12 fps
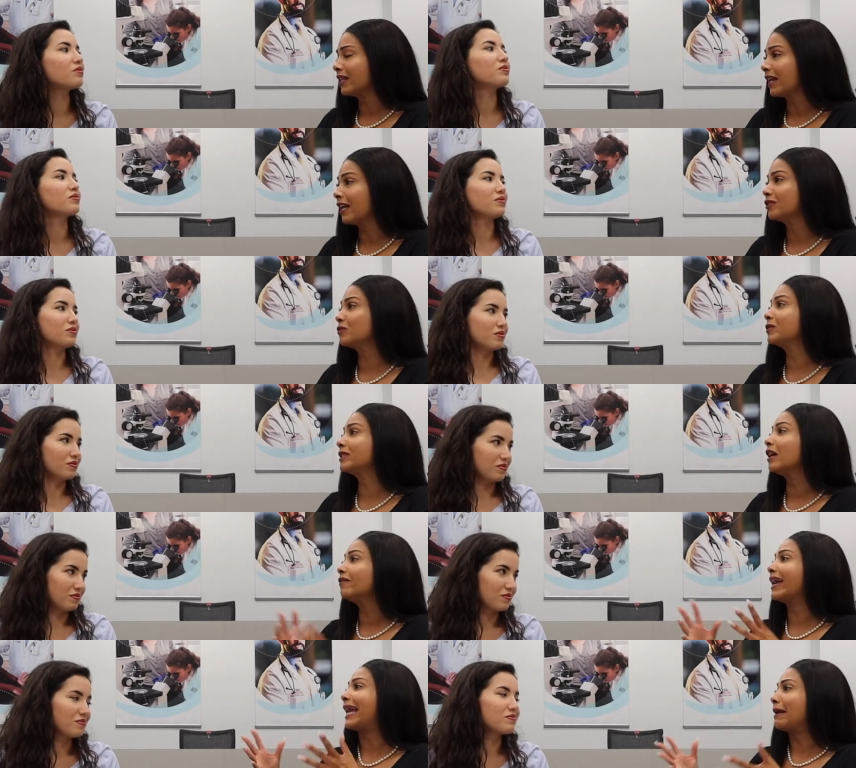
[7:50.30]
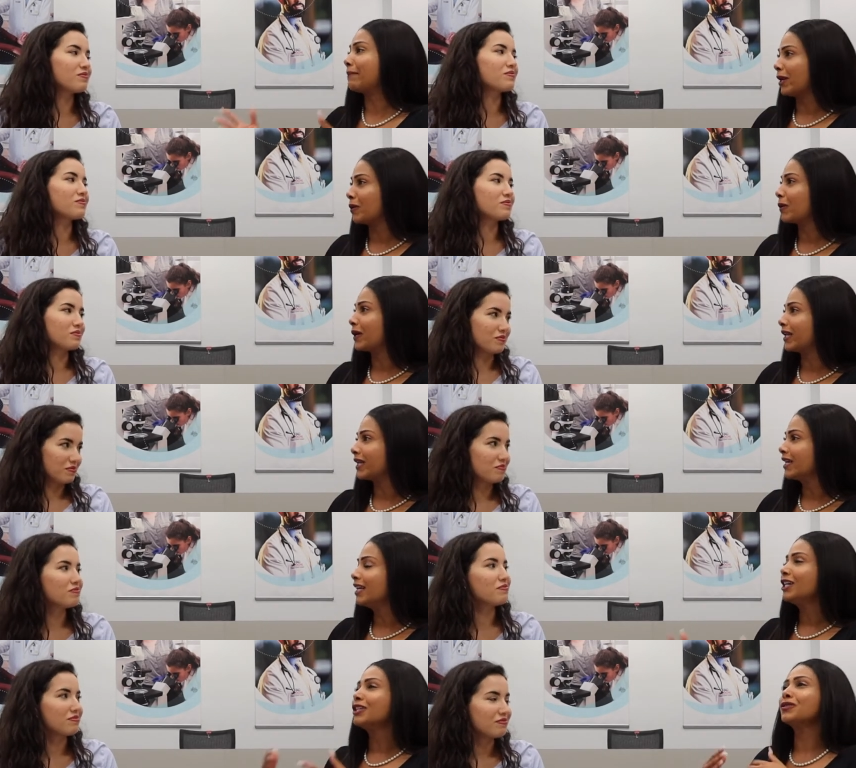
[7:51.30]
Speaker 1: the class was of a minority.
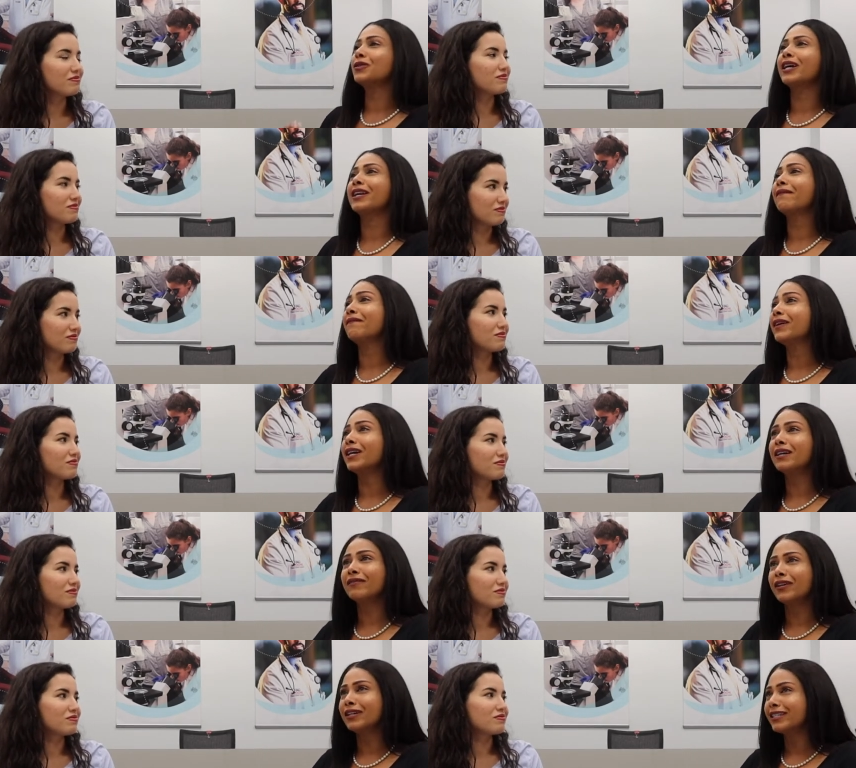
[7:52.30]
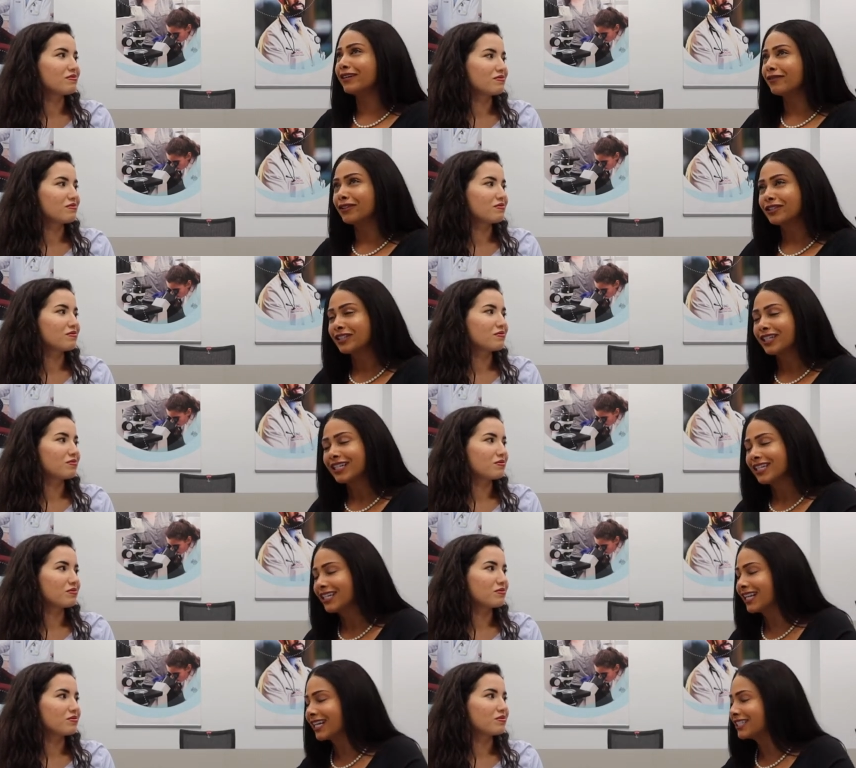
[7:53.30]
So again, a very, very diverse,
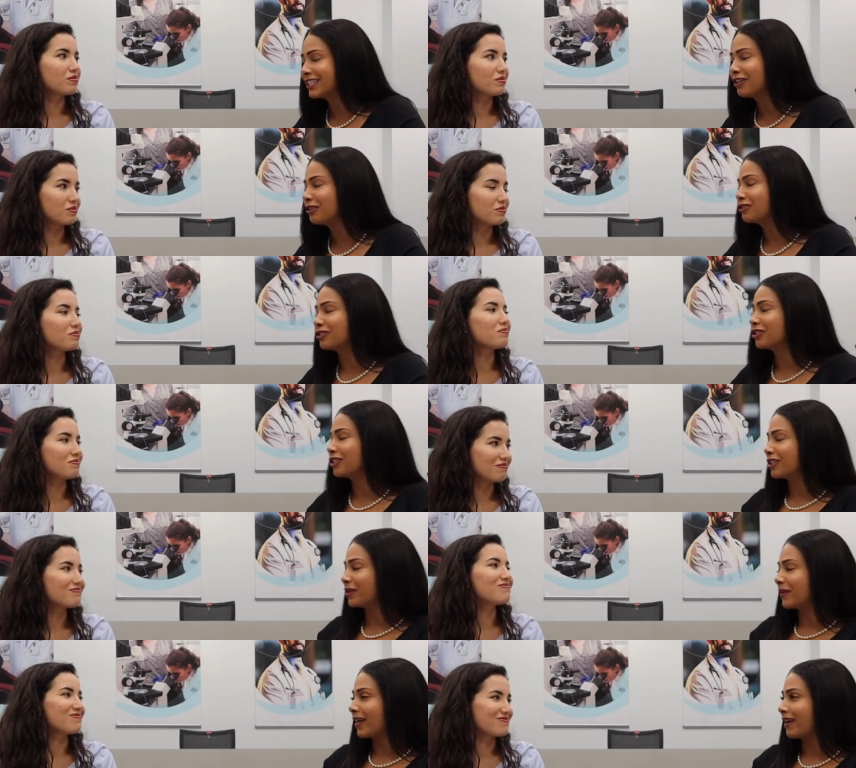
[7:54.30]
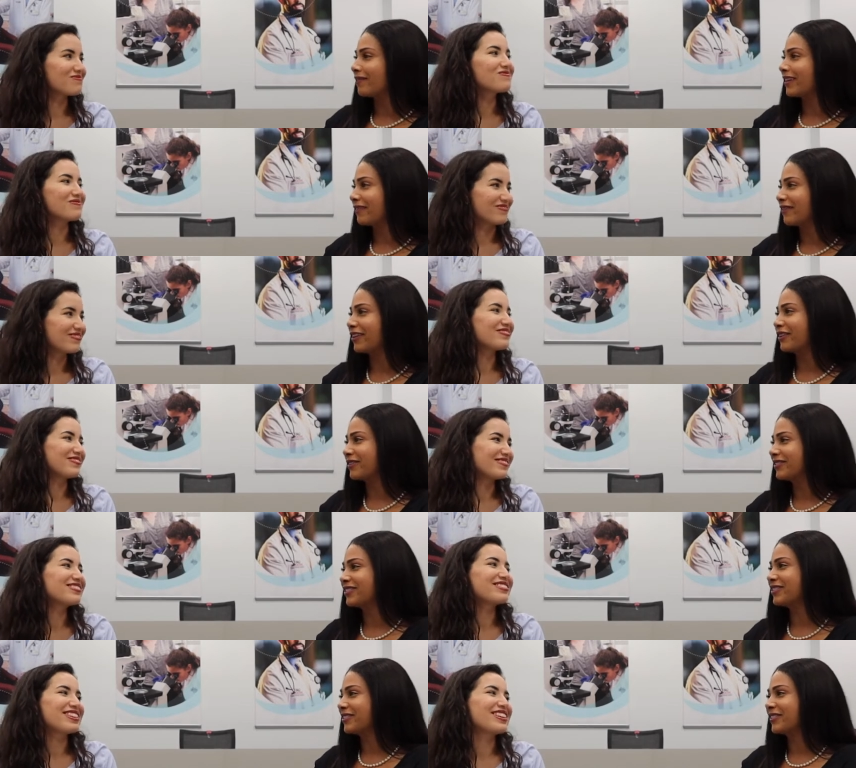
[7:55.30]
eclectic culture here that we have at FAU.
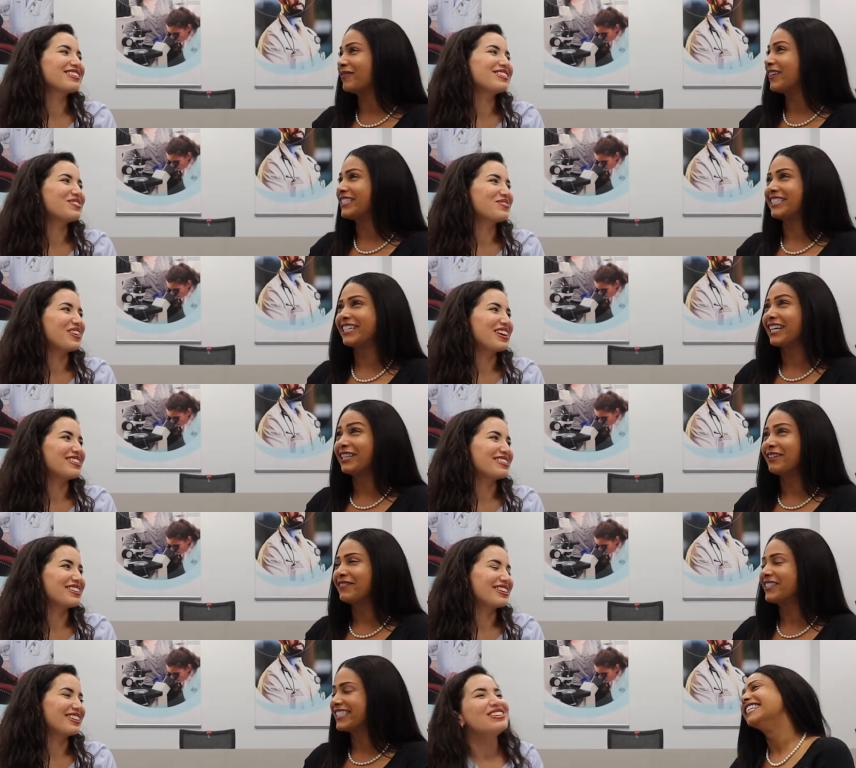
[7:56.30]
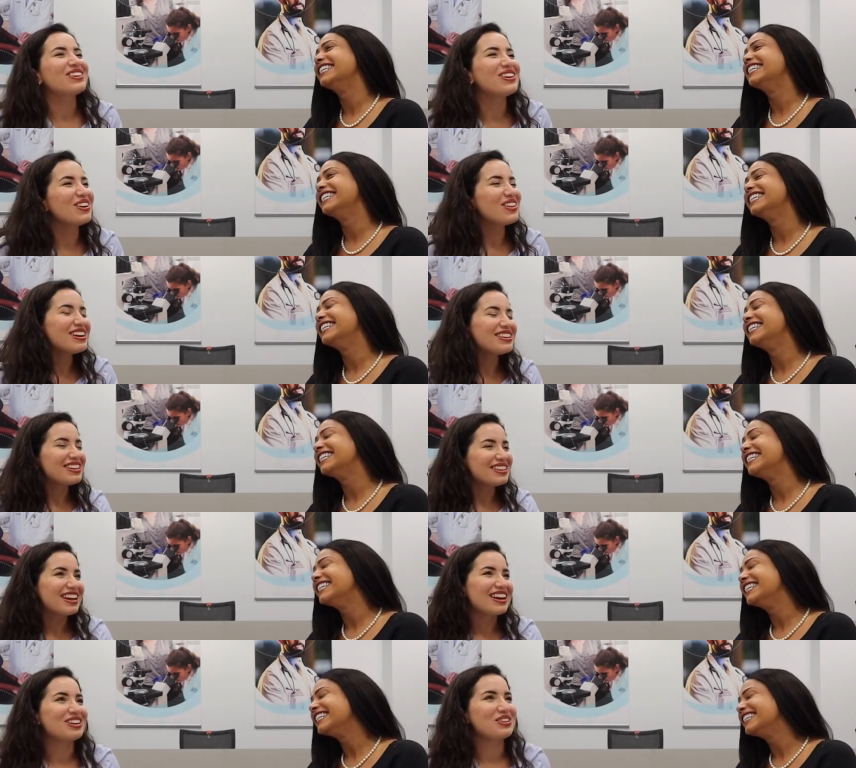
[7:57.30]
So
Speaker 2: amazing. I love this. So another thing
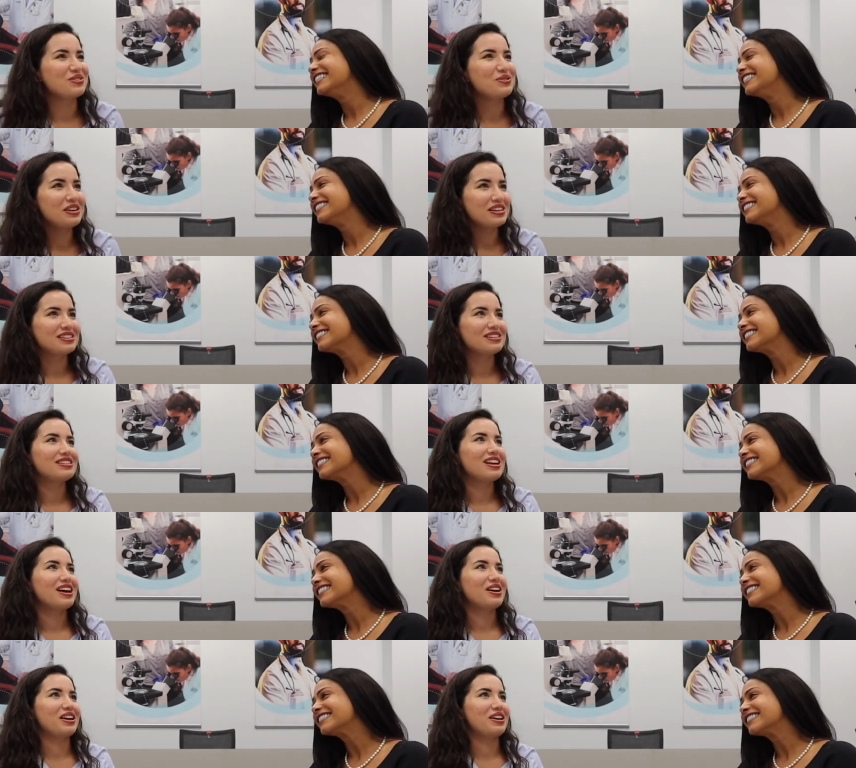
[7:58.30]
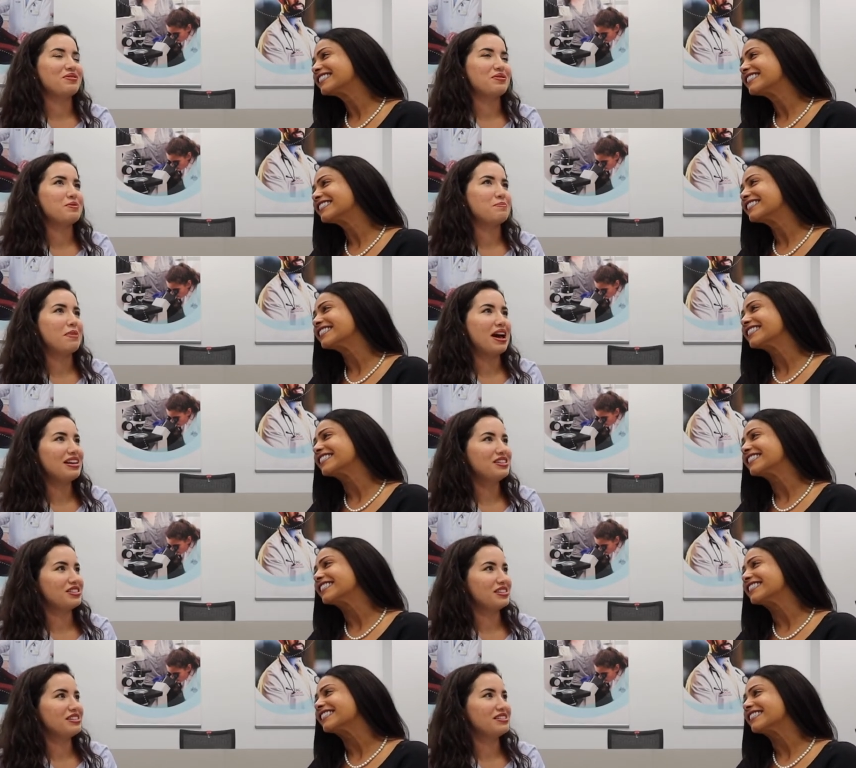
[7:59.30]
that I noticed is that in the
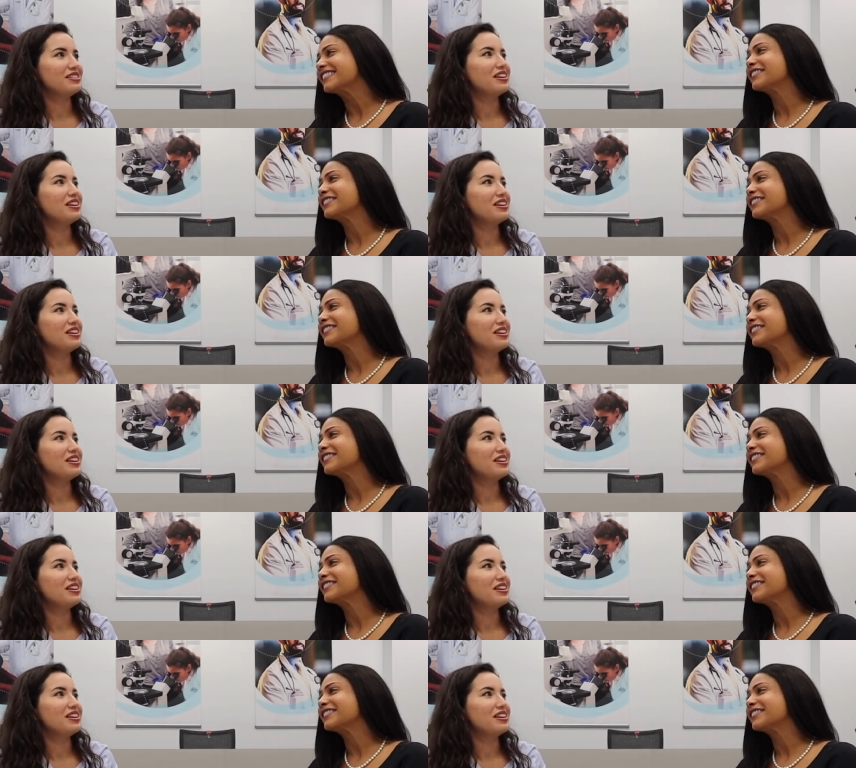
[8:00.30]
matches,